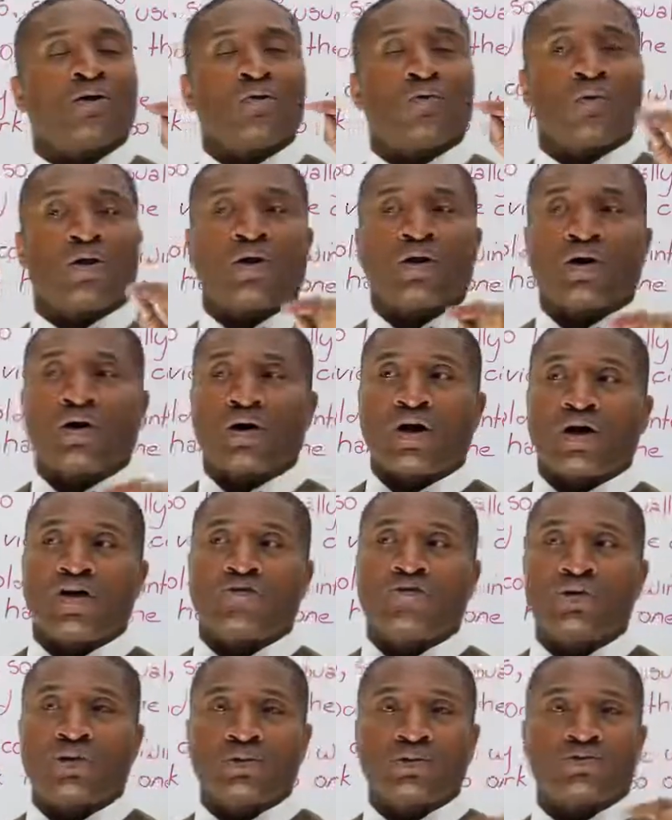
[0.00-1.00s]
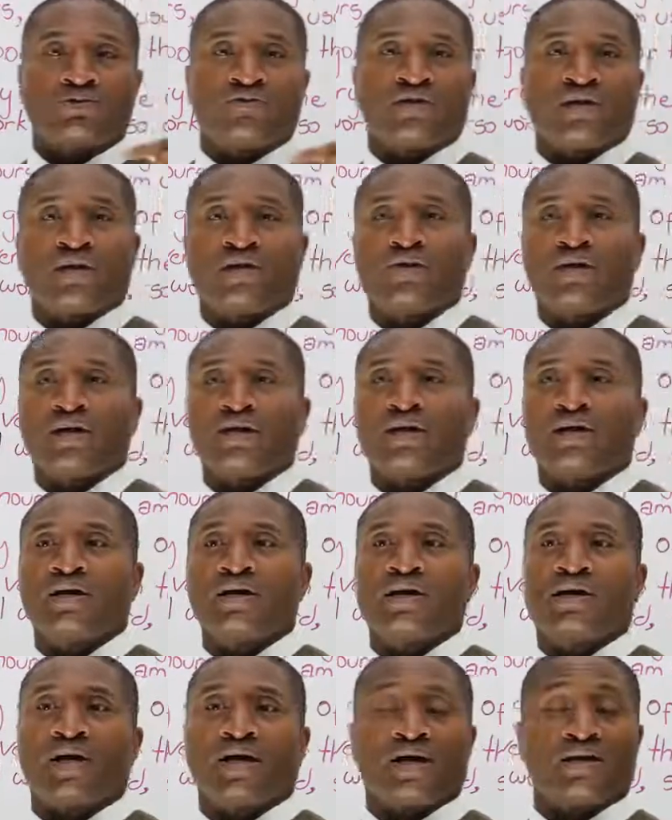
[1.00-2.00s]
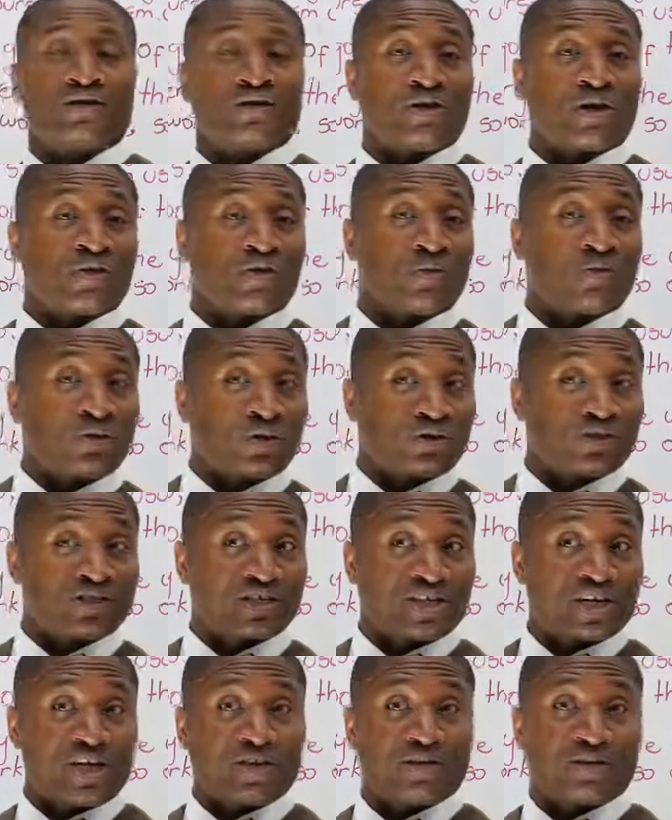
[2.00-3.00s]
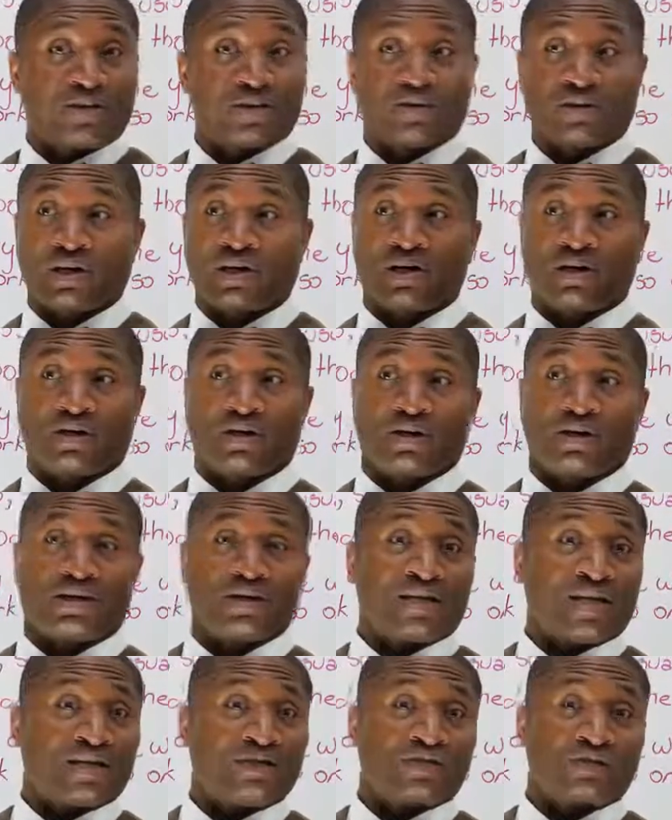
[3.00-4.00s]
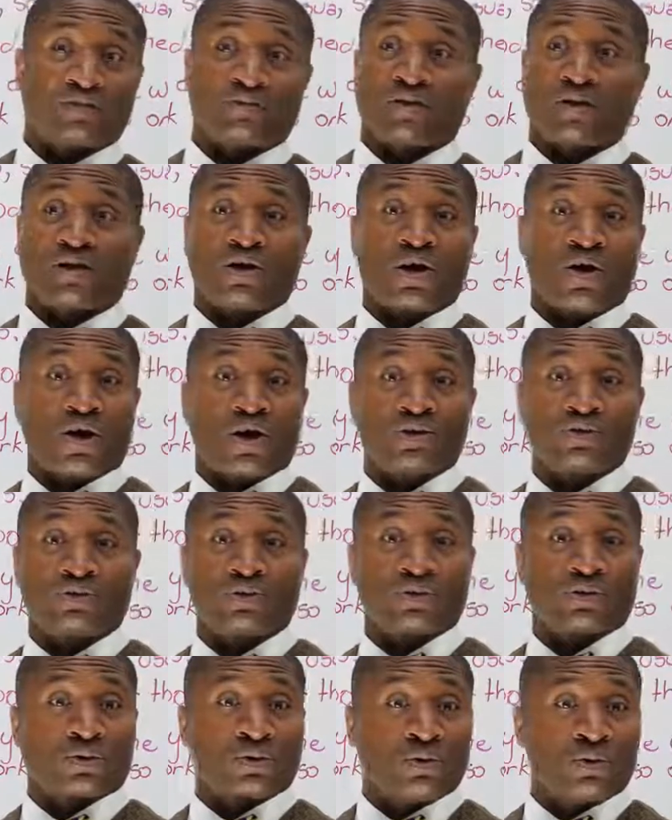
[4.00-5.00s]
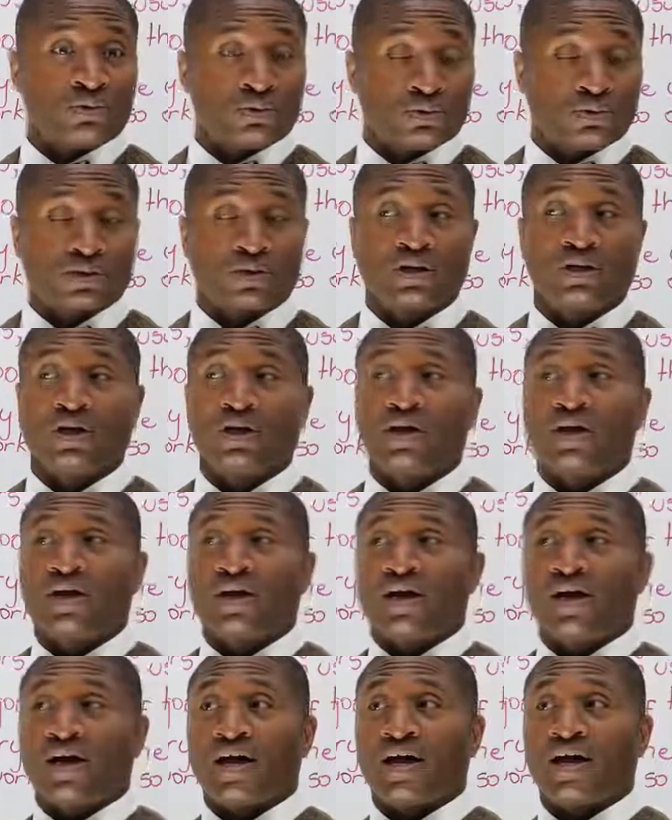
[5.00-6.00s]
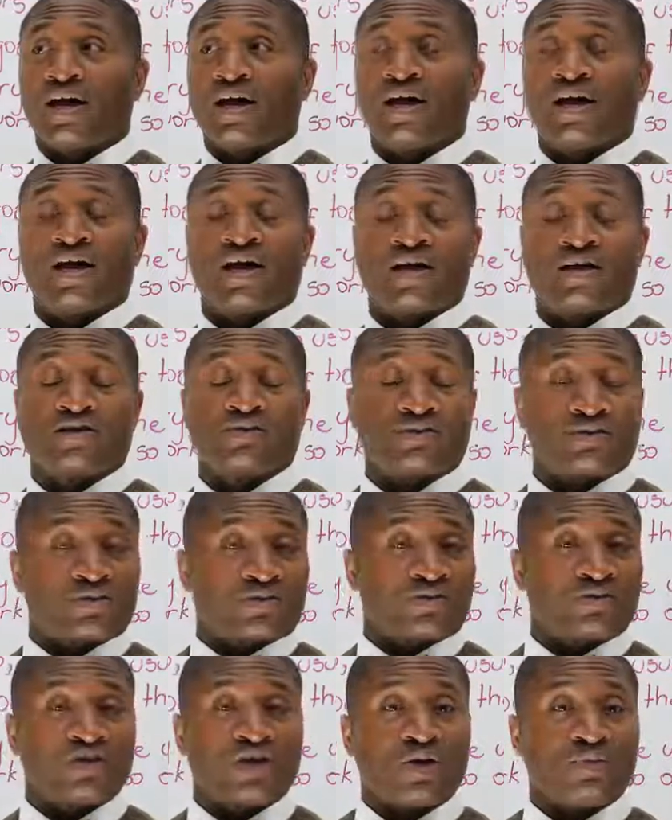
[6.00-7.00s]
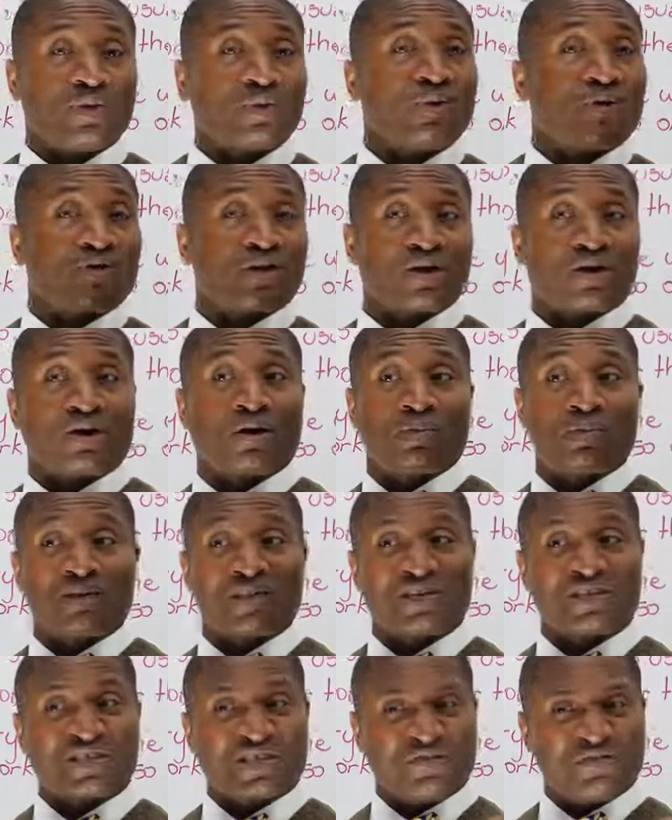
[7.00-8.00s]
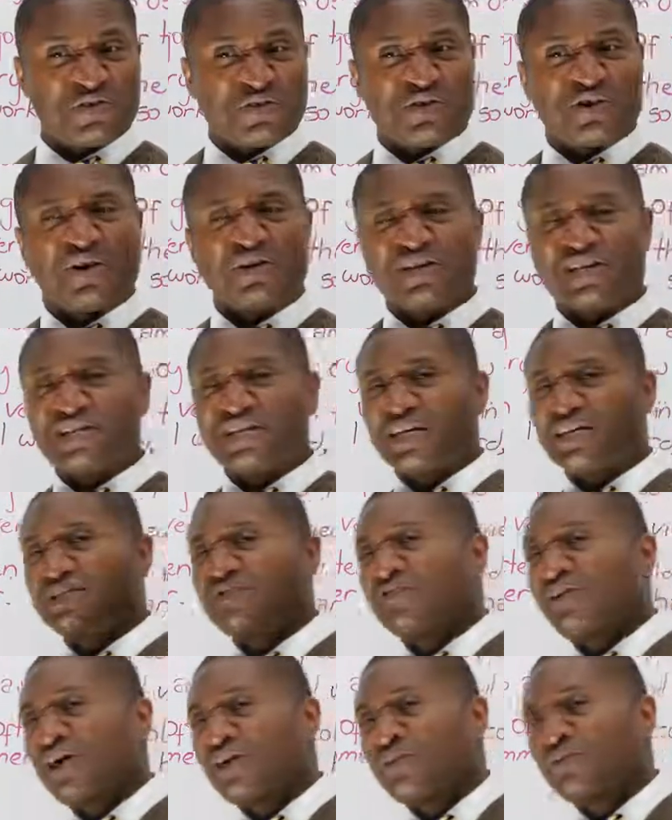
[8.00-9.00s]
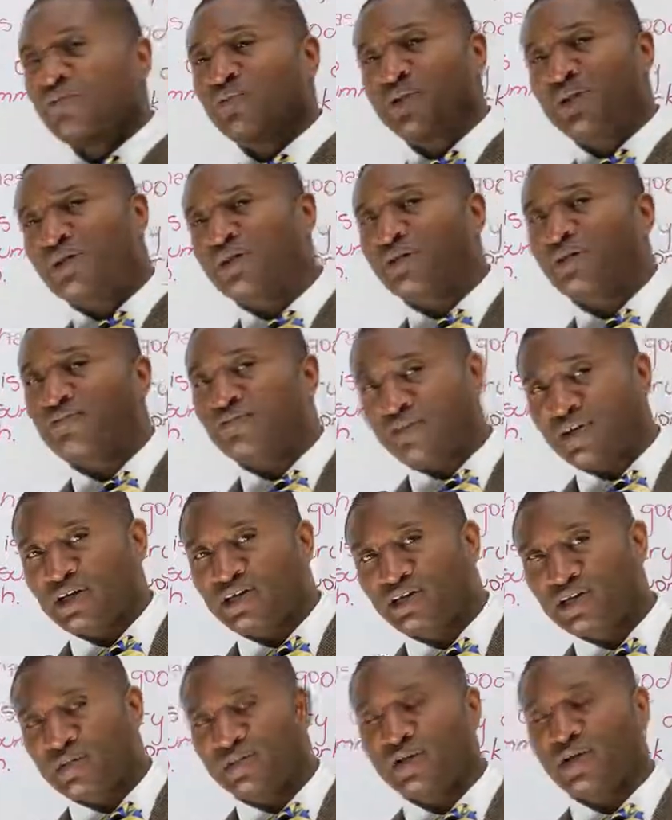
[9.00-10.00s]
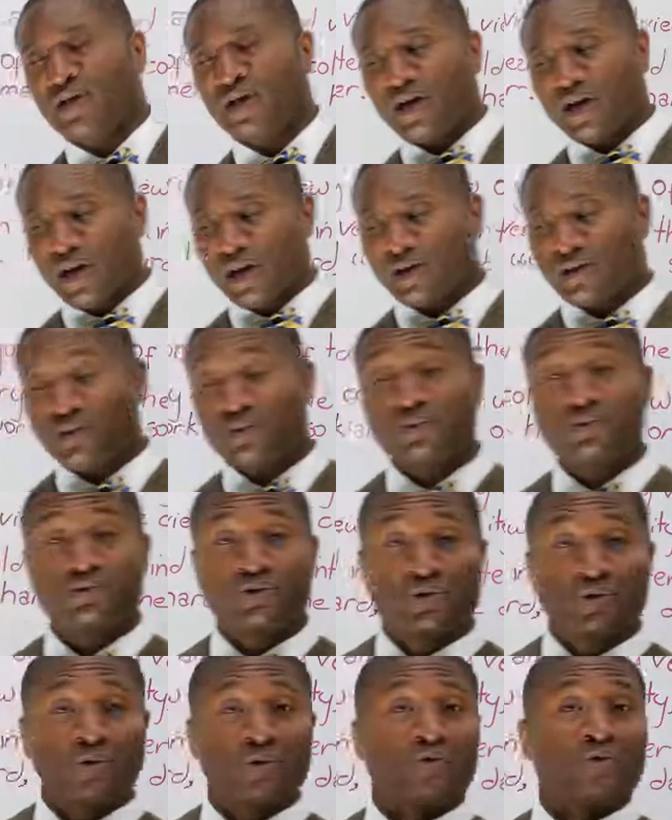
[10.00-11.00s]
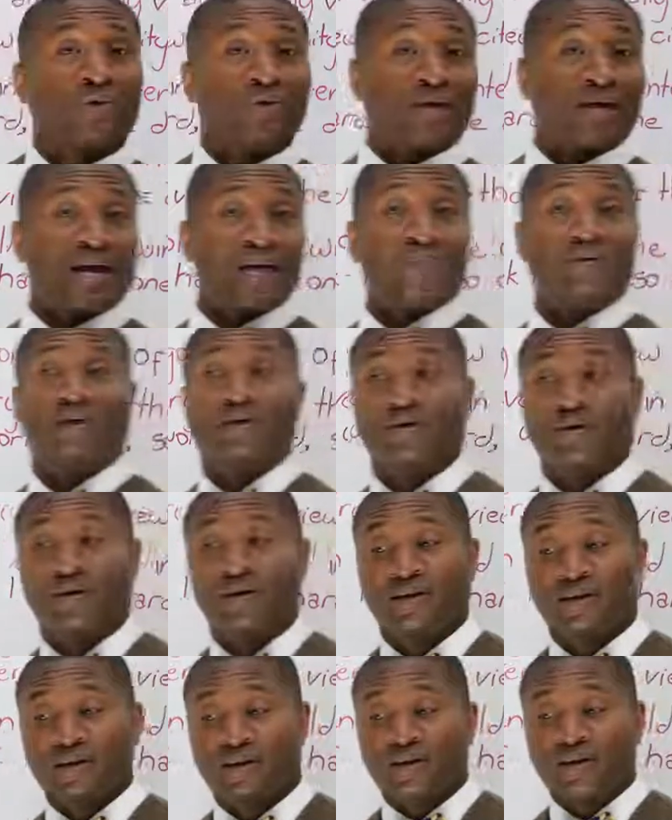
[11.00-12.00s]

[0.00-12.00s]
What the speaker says: where I've used very and another word together, like an adjective like hot or cold, and tell me where they are, because if you can't identify them, we can't fix them and use the new vocabulary.